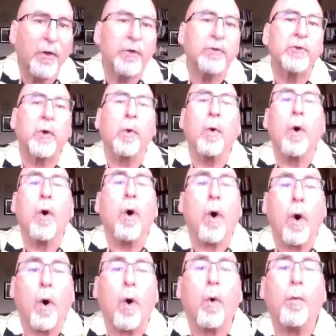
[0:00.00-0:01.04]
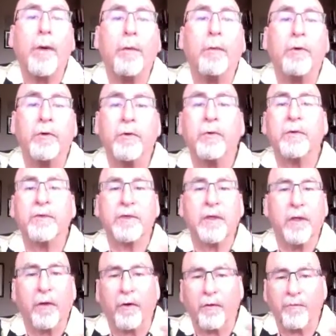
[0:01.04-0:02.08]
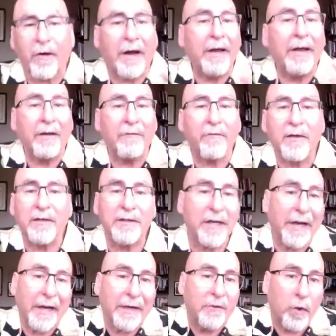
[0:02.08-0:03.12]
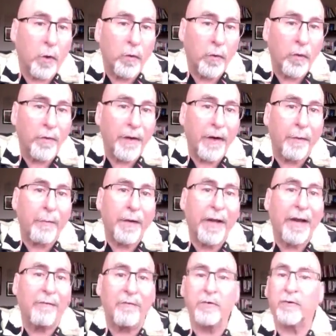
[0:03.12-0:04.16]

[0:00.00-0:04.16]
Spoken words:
So all we would do is clarify, and if they say, I don't know that I'm going to have a